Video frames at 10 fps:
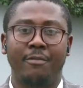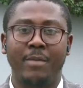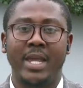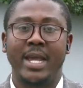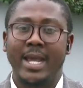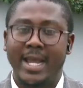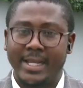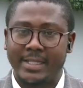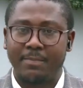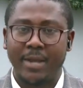of May,
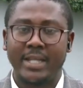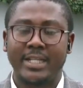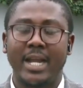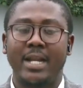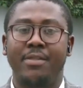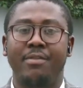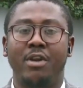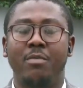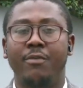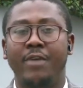especially
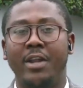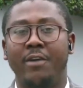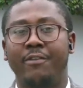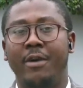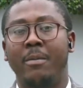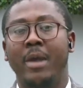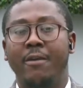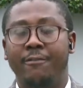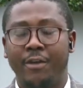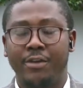the removal of um,
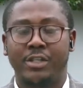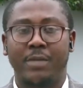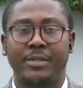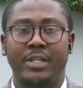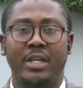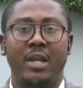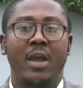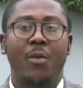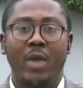fuel subsidy.